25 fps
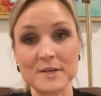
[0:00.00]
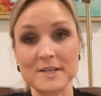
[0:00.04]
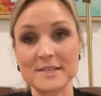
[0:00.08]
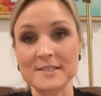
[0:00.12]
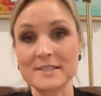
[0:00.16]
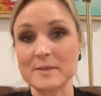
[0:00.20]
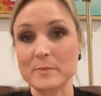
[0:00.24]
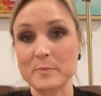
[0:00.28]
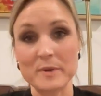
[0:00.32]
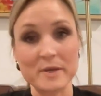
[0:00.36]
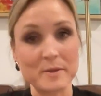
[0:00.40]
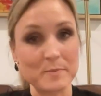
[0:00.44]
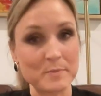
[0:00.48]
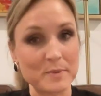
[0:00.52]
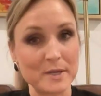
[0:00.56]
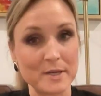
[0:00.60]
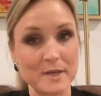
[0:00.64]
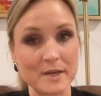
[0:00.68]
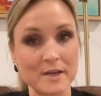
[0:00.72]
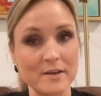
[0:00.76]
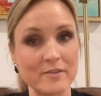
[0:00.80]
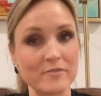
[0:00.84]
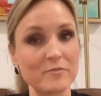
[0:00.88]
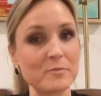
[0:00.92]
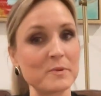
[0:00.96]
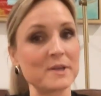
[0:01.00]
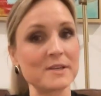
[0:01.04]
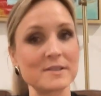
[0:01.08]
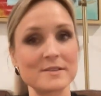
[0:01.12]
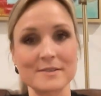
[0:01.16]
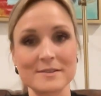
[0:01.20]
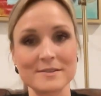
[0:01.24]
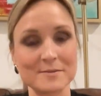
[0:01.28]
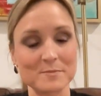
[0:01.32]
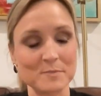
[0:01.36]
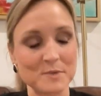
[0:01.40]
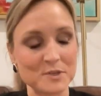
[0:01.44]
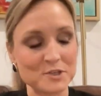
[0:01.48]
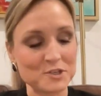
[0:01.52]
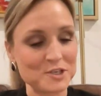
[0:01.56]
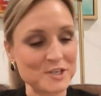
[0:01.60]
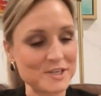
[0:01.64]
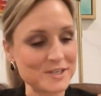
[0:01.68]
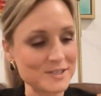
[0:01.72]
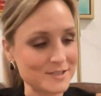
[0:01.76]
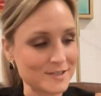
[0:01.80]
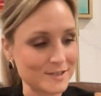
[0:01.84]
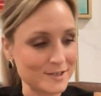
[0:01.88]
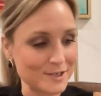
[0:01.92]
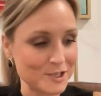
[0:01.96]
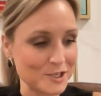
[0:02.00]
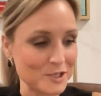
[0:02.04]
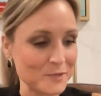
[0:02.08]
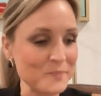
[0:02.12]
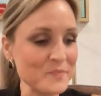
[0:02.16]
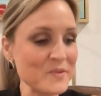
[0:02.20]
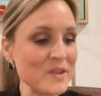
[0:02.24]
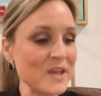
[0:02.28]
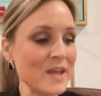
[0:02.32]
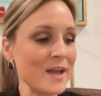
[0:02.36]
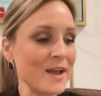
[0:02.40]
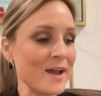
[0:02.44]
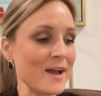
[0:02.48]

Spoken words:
it as the PPF because it's much easier.